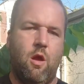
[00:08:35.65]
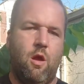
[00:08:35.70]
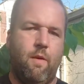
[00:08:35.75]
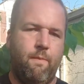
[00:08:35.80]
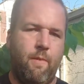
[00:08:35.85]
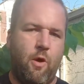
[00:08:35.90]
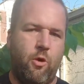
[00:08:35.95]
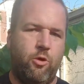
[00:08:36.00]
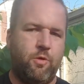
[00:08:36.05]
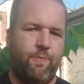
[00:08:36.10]

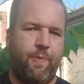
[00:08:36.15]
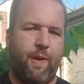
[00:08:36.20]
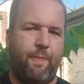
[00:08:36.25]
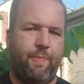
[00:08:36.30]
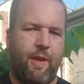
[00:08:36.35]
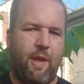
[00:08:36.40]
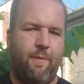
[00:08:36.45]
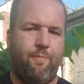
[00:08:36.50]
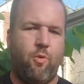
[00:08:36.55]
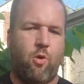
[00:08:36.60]
Most
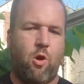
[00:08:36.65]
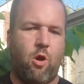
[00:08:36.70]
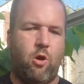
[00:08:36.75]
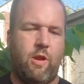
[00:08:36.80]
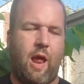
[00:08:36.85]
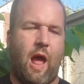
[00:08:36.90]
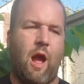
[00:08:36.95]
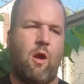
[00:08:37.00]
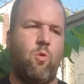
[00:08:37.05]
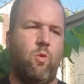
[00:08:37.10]
people are
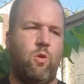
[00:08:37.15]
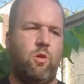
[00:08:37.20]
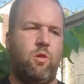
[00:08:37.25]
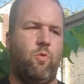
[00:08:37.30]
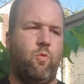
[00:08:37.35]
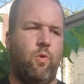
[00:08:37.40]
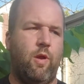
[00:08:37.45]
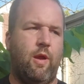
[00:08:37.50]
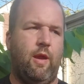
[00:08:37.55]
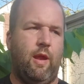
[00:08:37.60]
not going to
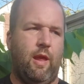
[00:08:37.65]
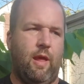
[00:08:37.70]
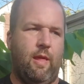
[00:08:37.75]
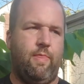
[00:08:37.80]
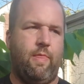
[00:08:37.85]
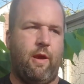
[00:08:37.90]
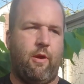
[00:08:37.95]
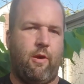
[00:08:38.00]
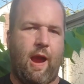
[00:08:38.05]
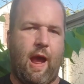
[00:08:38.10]
want in
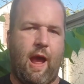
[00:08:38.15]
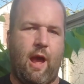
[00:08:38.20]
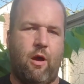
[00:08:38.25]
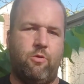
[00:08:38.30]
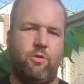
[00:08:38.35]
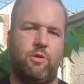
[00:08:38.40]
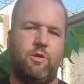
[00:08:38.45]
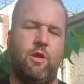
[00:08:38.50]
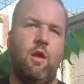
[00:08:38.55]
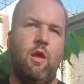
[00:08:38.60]
their
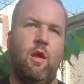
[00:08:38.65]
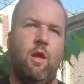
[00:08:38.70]
house.